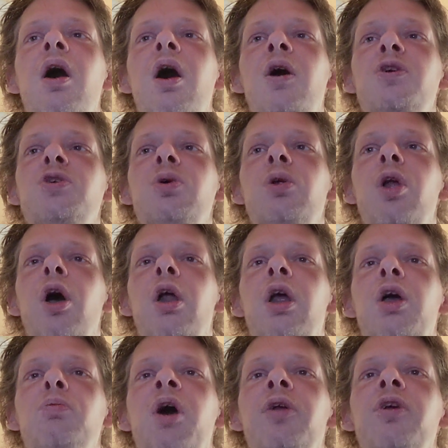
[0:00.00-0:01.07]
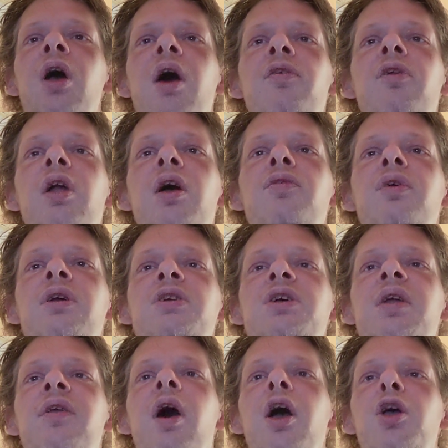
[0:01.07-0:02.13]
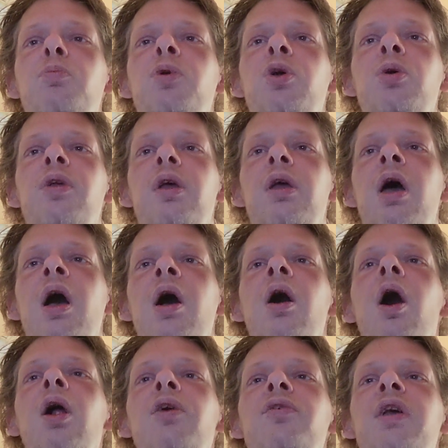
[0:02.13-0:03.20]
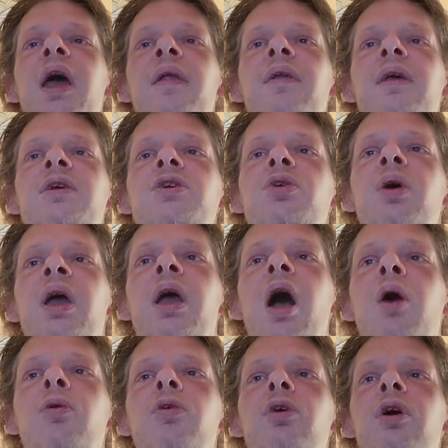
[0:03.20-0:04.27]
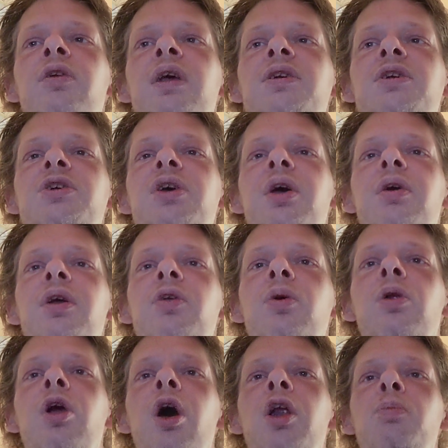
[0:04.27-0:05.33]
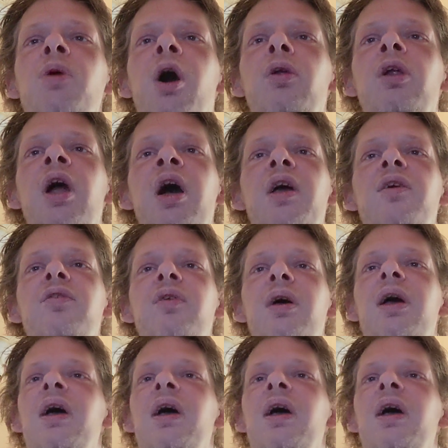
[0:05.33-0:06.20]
Also, learning about the afterlife in its entire beauty. All of the endings you encounter are necessary to learn about life.